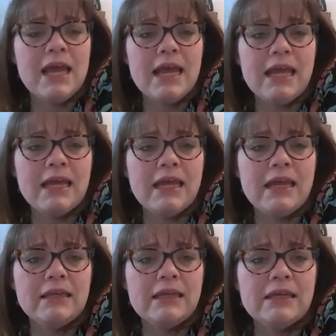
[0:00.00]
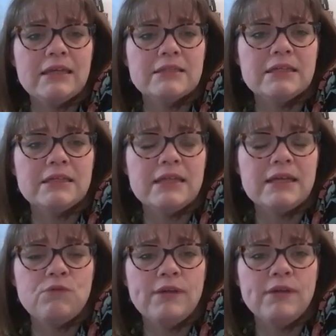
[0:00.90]
And it's going to
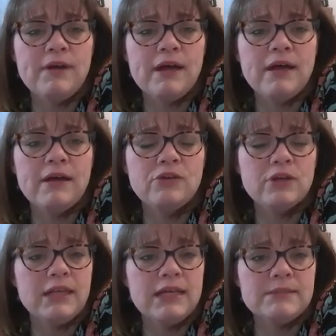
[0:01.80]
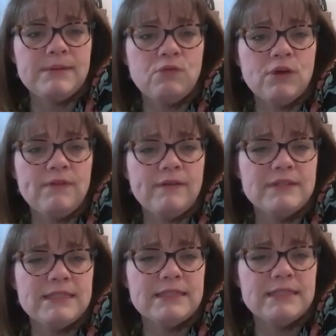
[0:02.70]
take 45, they're going to last about 45 to
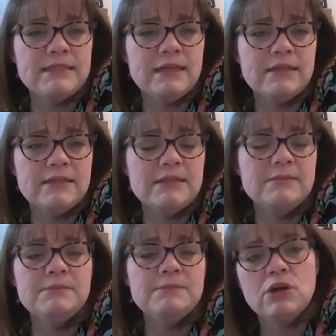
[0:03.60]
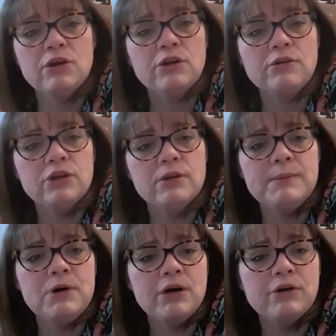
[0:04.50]
60 seconds, sometimes longer. They're going to be
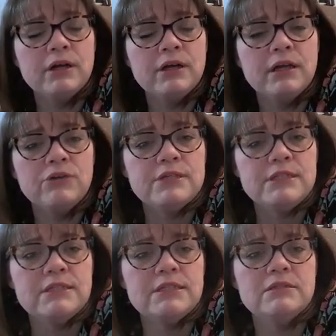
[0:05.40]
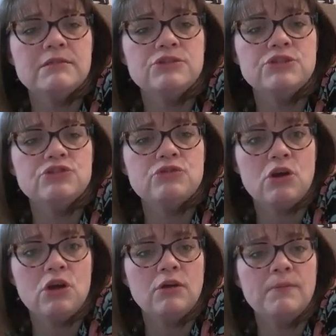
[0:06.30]
moderate, increasing to
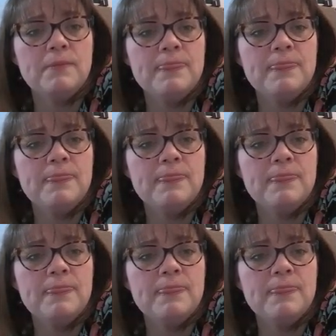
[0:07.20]
strong.